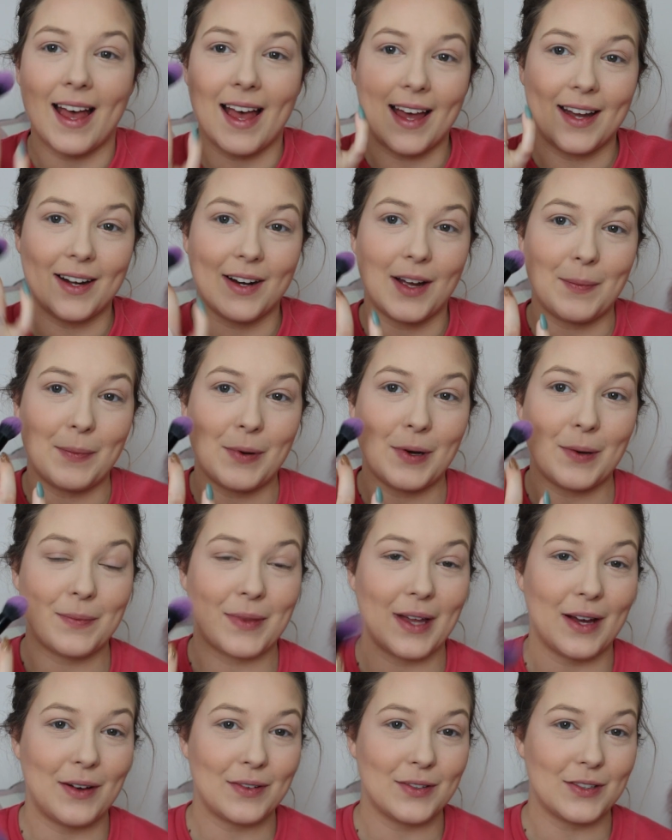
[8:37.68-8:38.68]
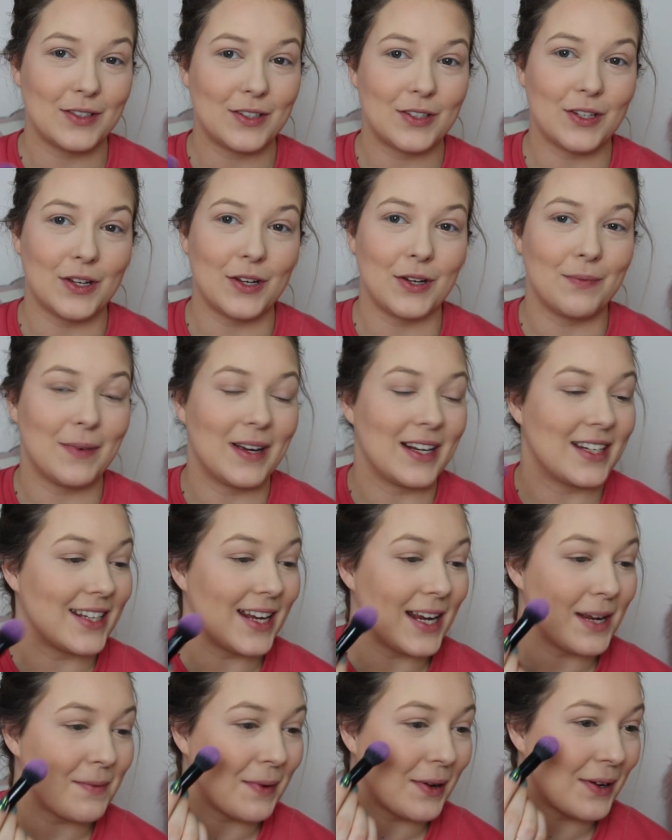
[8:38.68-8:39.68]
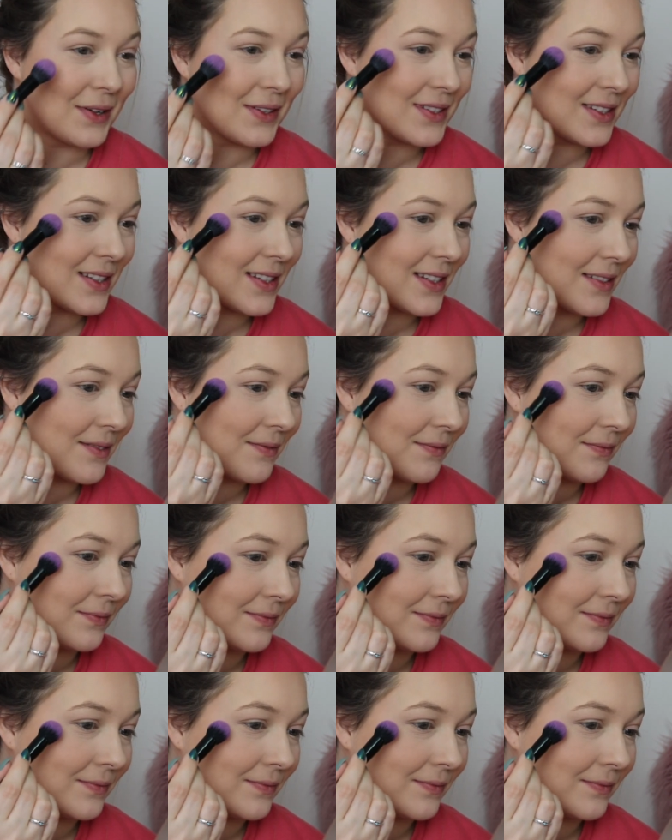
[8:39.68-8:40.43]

And I pop that onto my cheekbones.